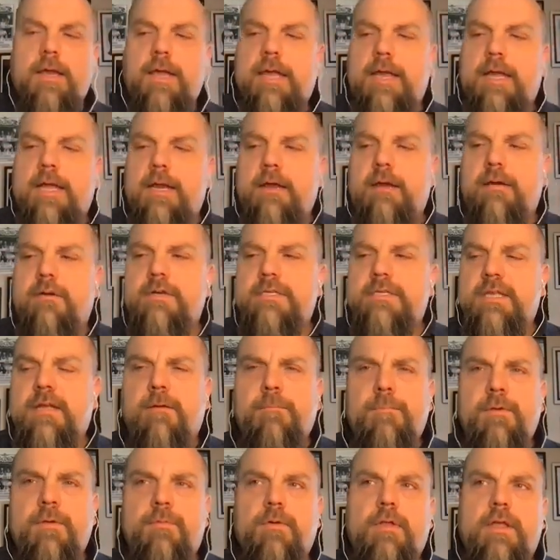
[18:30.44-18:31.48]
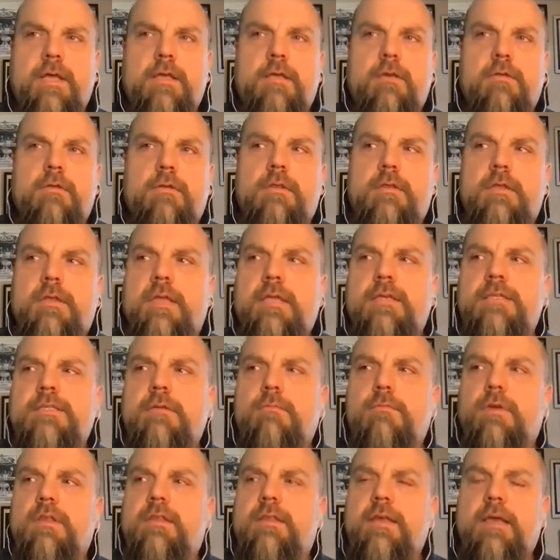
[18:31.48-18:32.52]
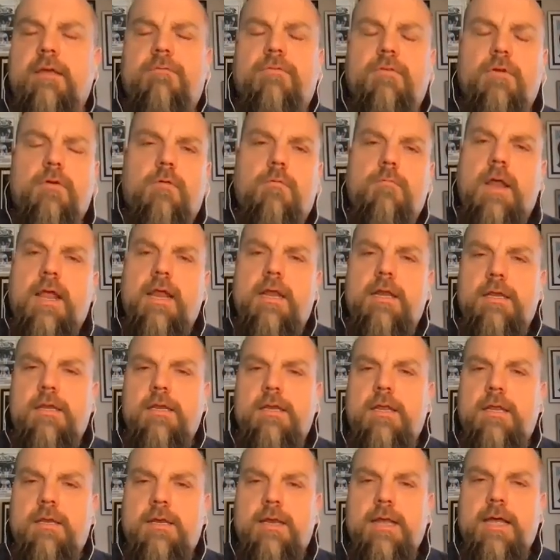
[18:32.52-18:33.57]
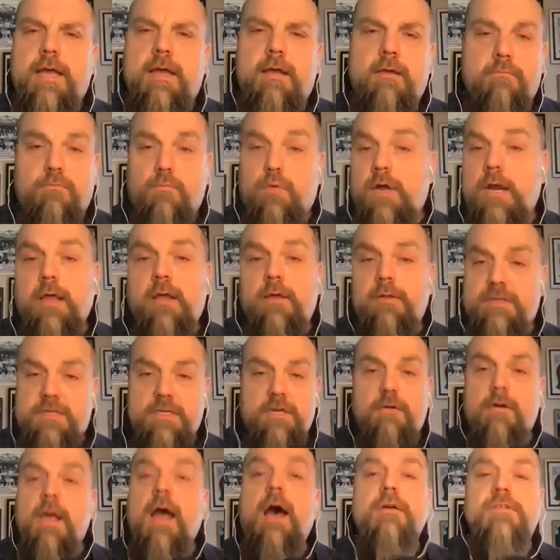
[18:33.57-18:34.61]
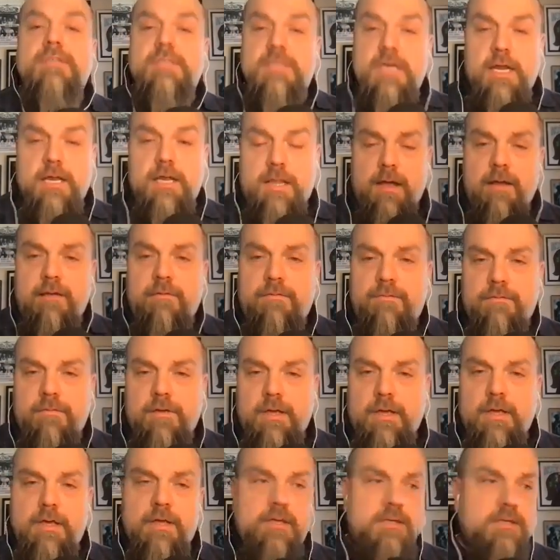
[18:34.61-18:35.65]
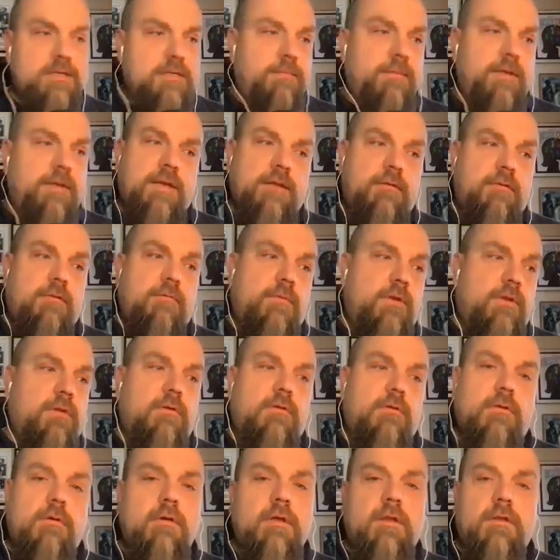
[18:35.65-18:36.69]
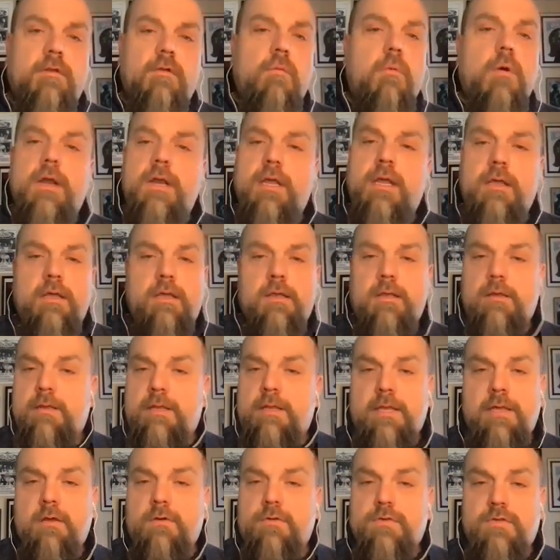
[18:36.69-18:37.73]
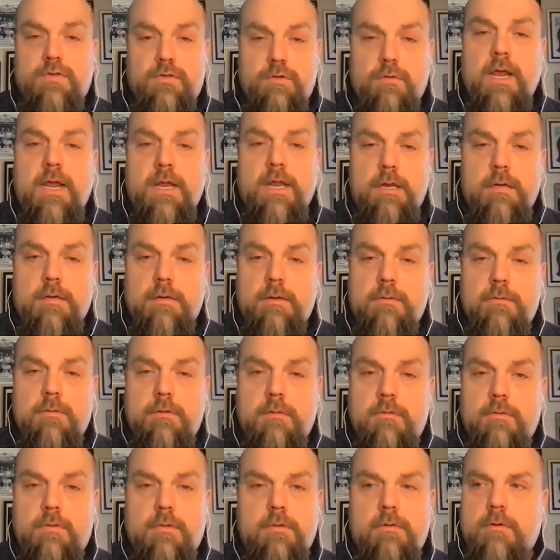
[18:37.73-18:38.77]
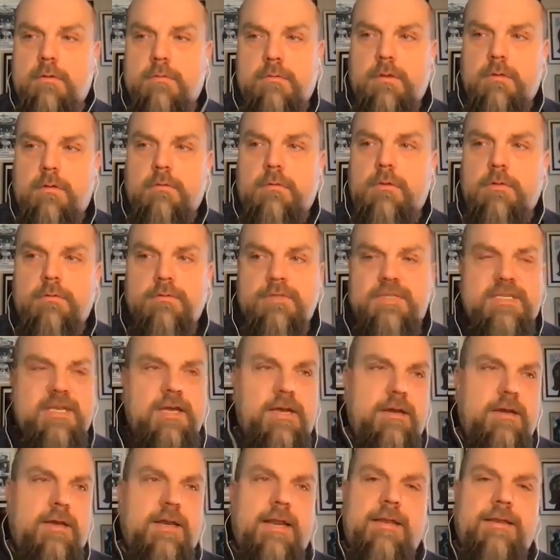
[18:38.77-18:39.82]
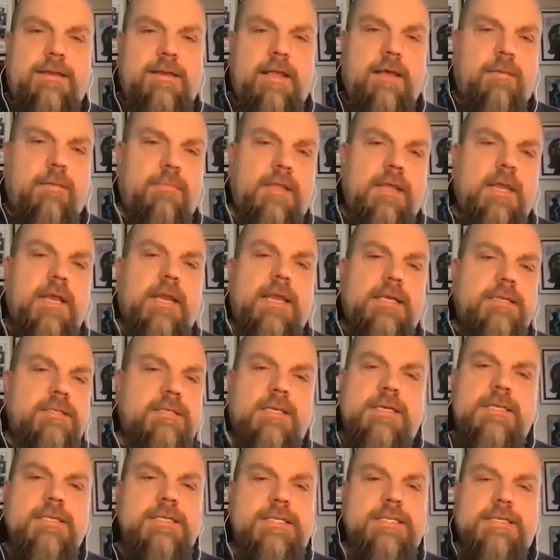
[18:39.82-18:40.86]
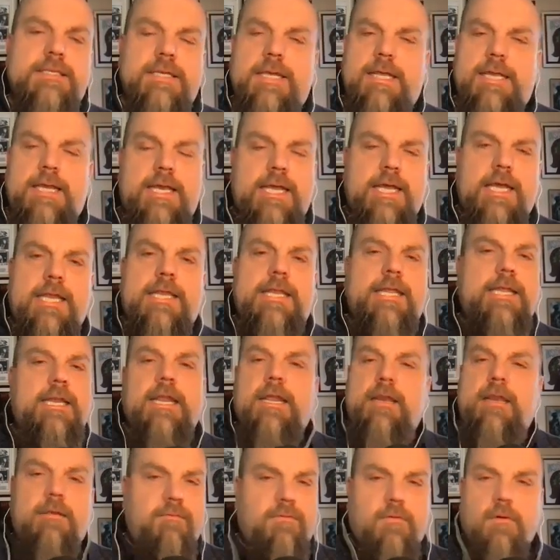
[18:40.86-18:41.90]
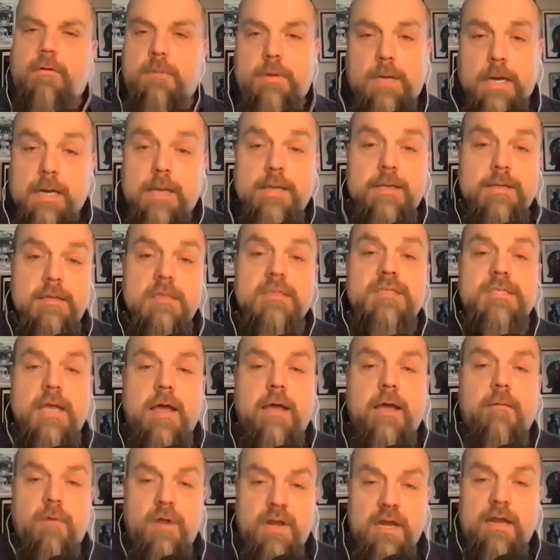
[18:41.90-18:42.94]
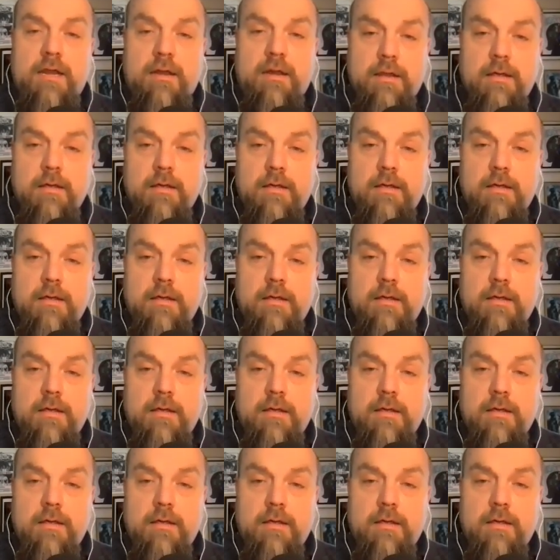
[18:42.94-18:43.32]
And I always tell people, the things that we take for granted in what I consider outside life is something that when you're doing 20 years straight, you lose sight. An ATM didn't exist in 1984 when this guy went in.